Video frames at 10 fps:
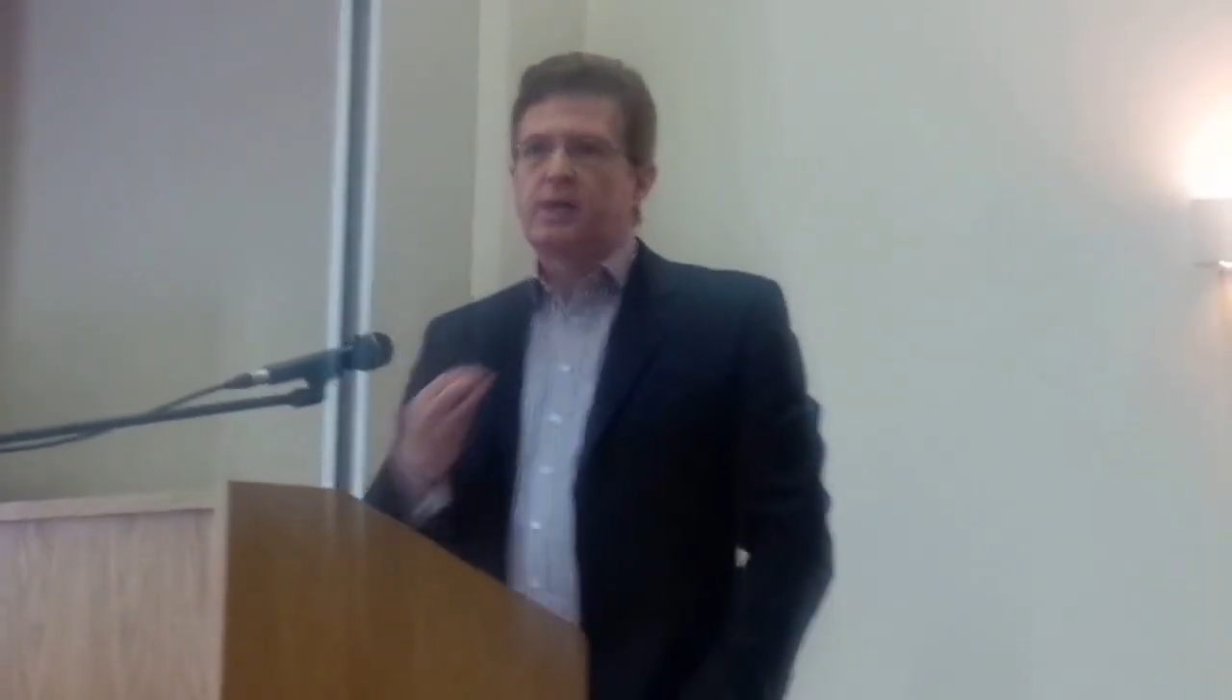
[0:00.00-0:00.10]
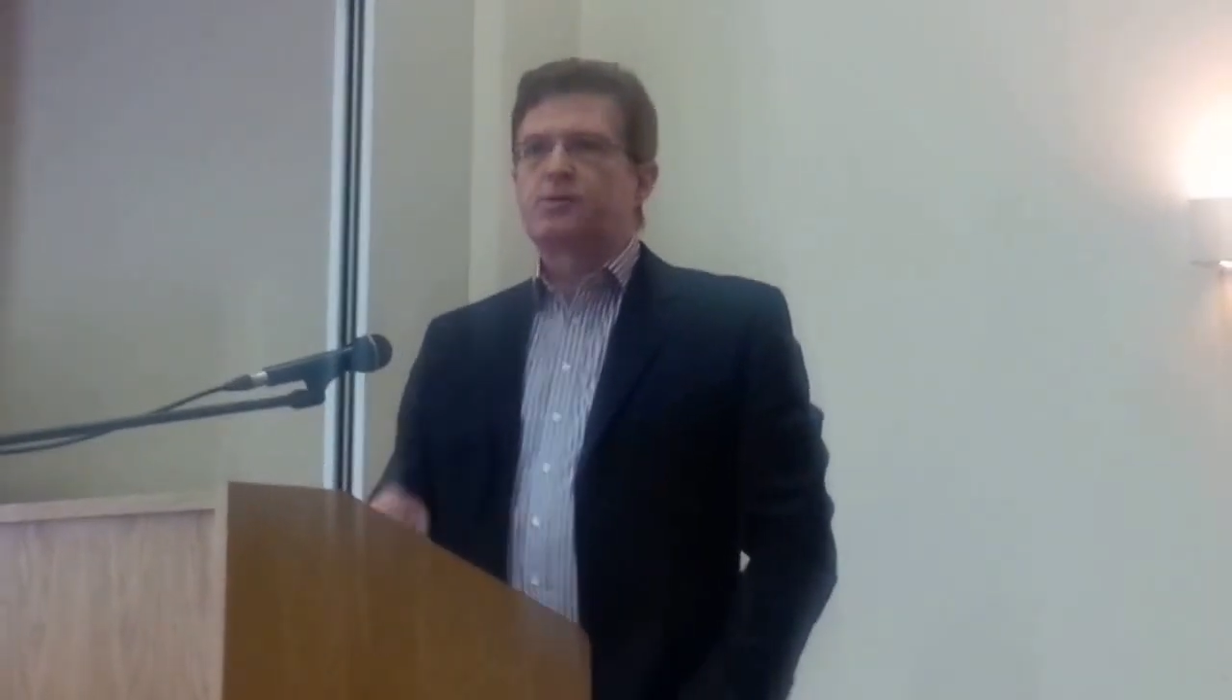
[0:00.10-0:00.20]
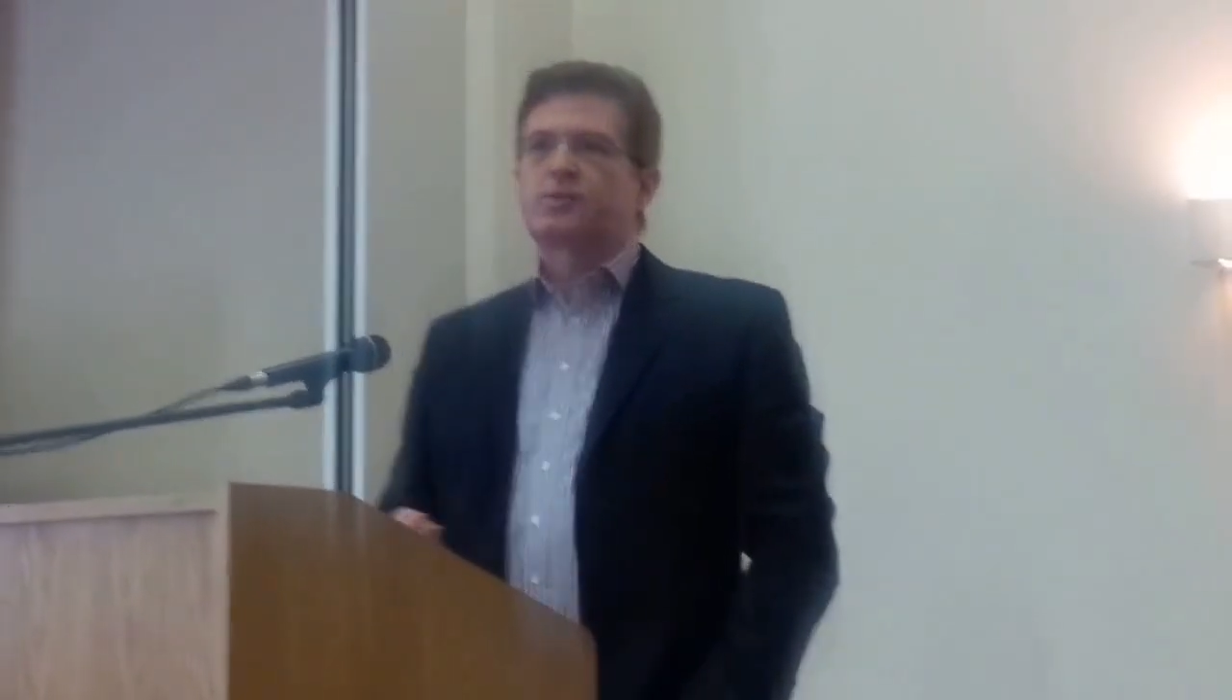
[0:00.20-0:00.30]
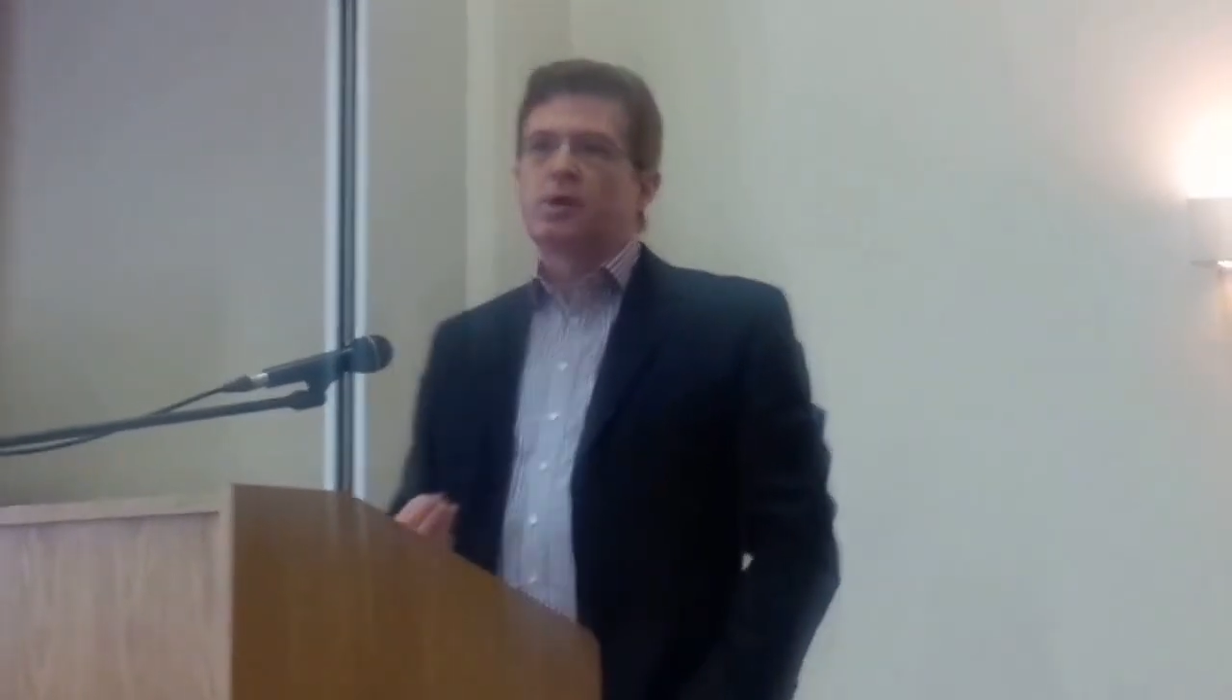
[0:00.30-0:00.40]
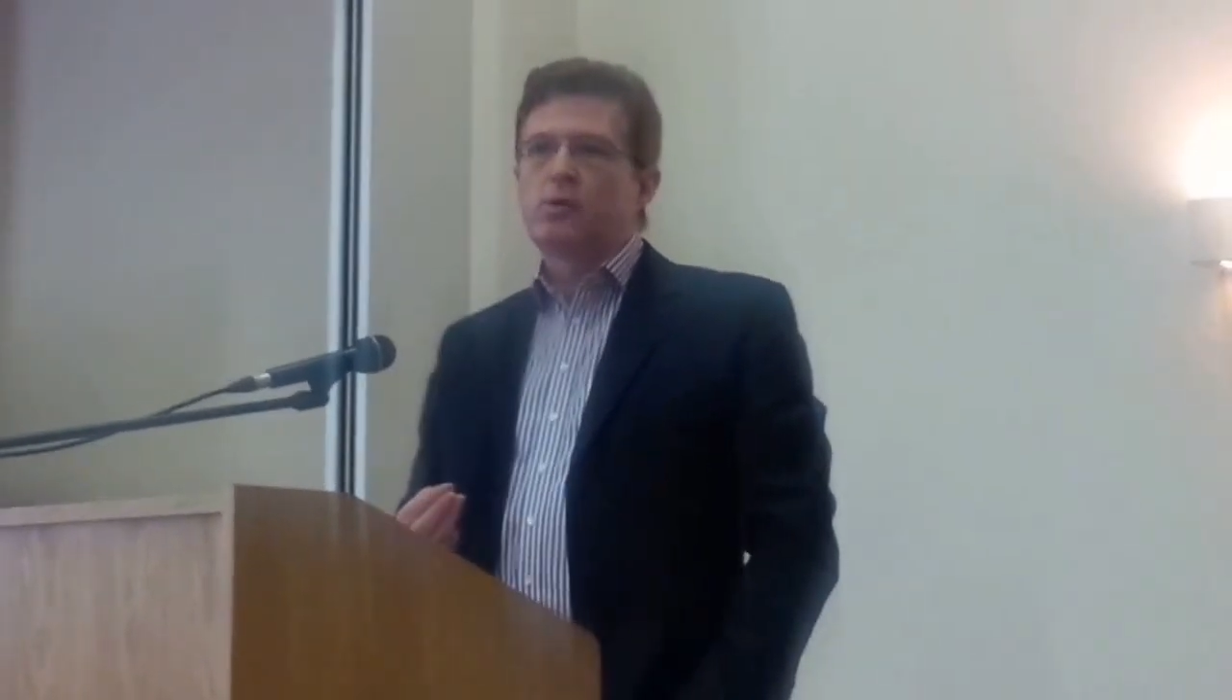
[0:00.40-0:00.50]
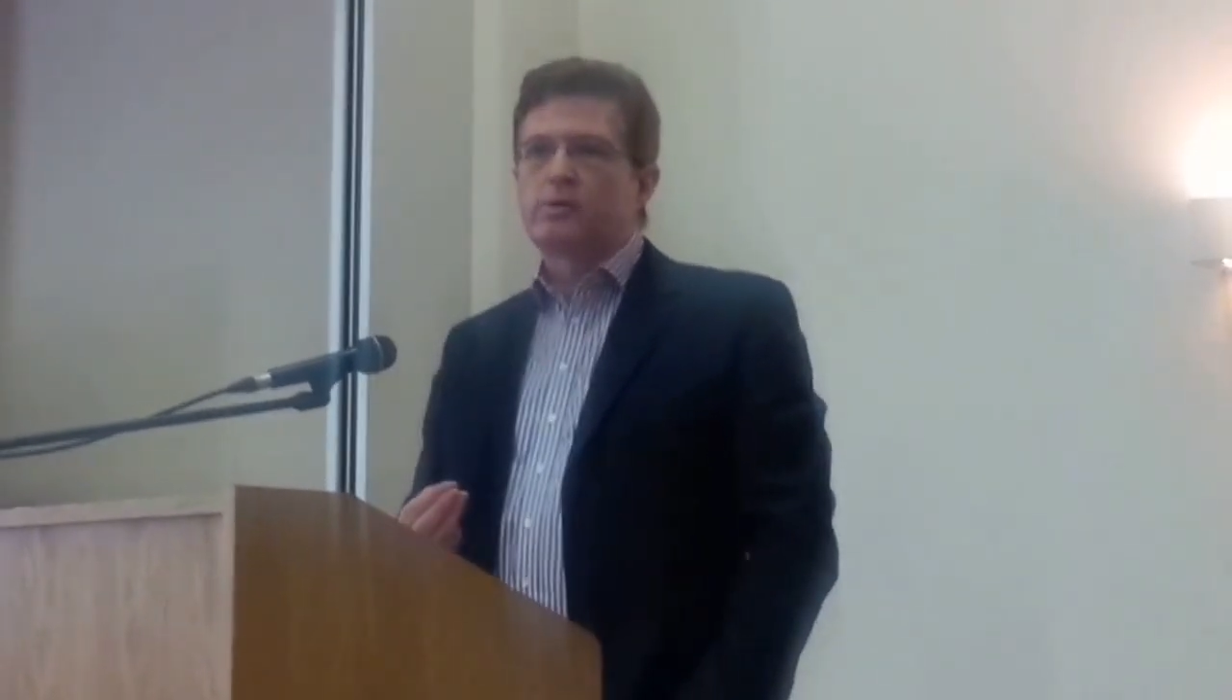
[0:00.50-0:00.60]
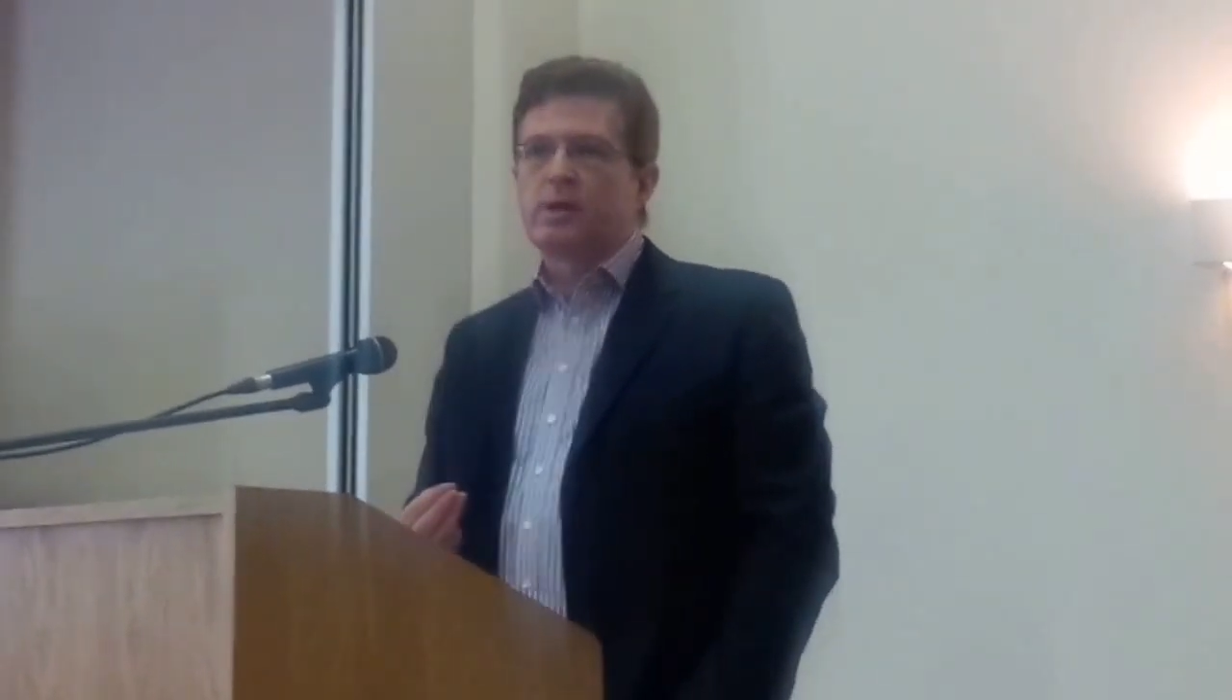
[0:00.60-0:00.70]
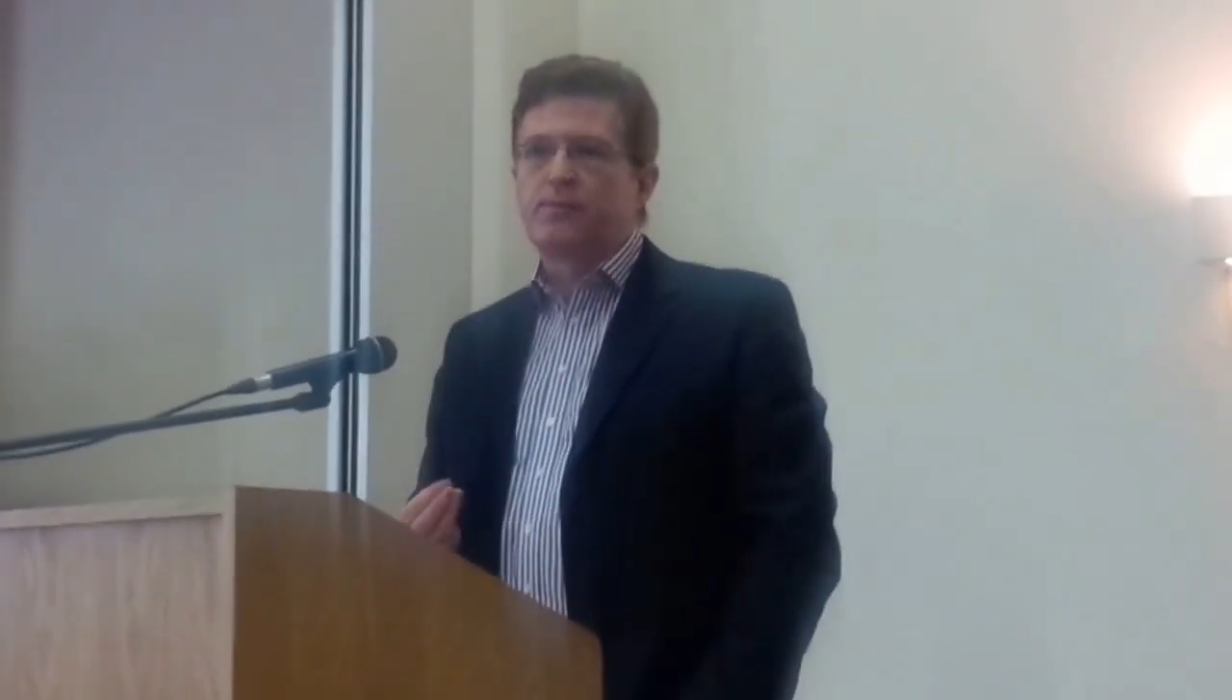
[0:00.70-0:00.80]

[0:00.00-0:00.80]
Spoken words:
untold